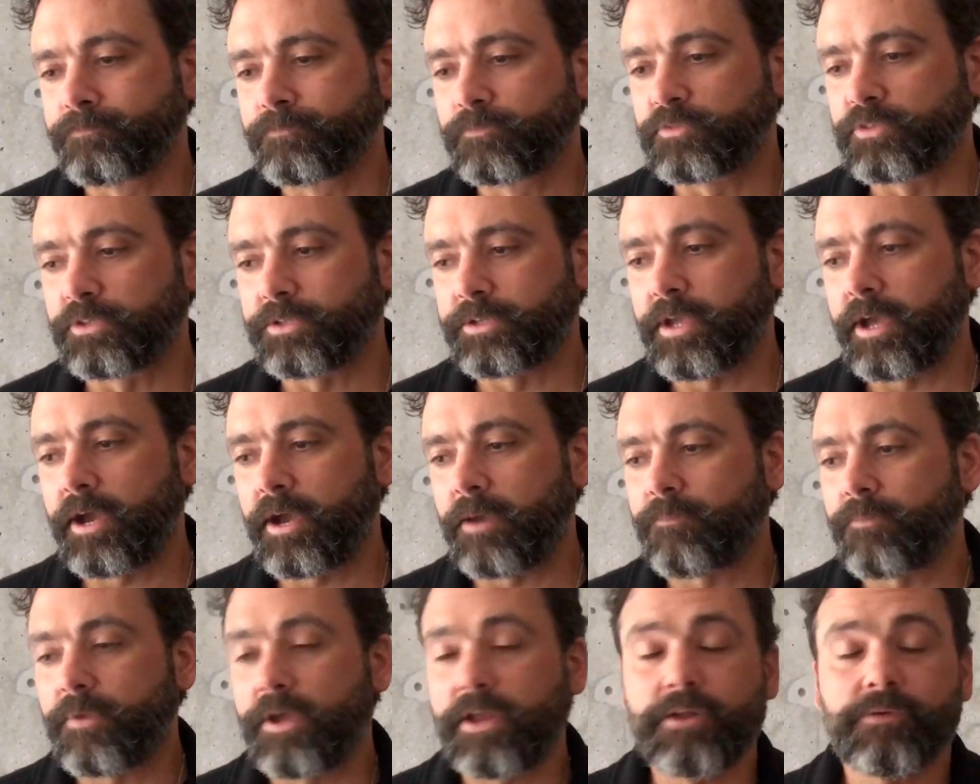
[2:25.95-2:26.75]
So
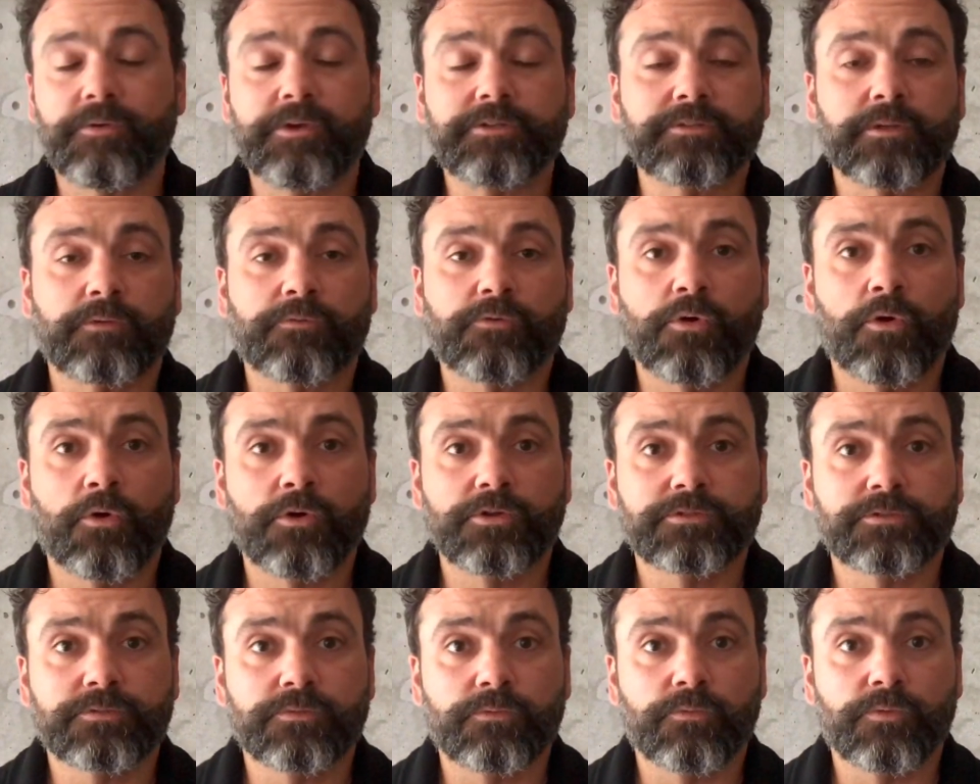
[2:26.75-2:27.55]
yeah, anyways, of
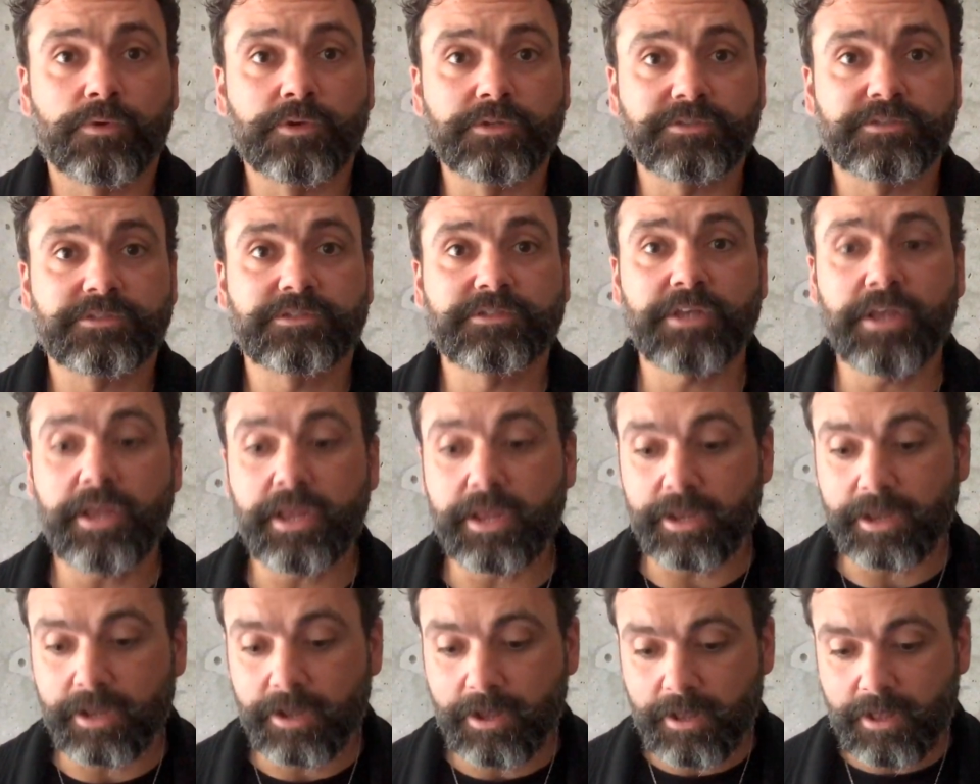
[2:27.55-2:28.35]
course, we'll
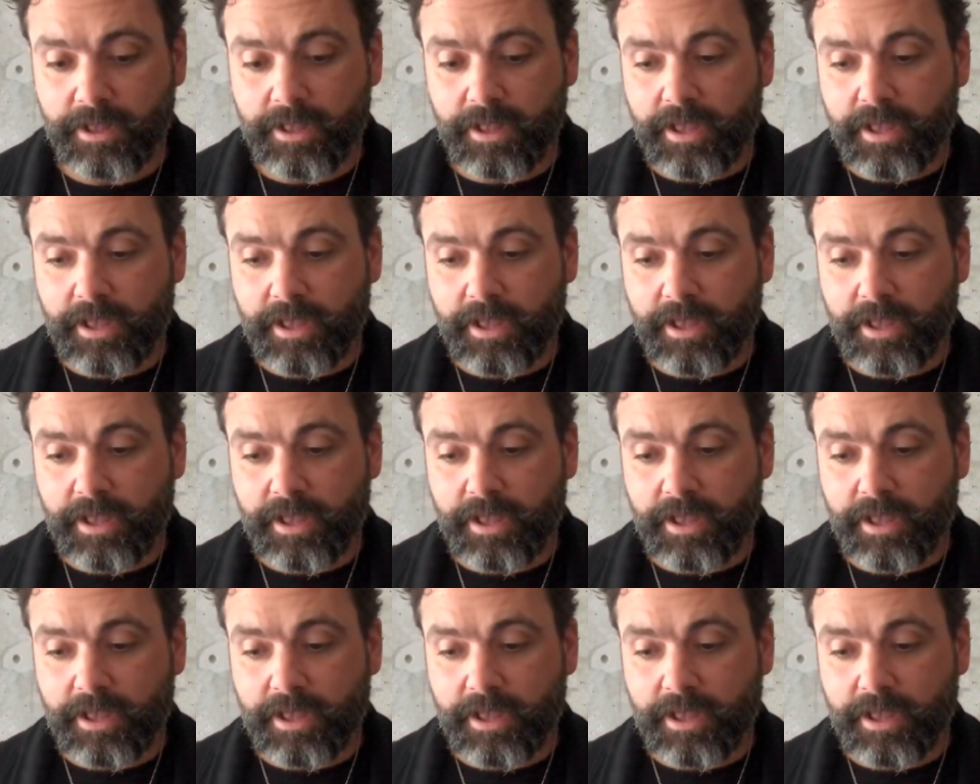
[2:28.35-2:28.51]
see.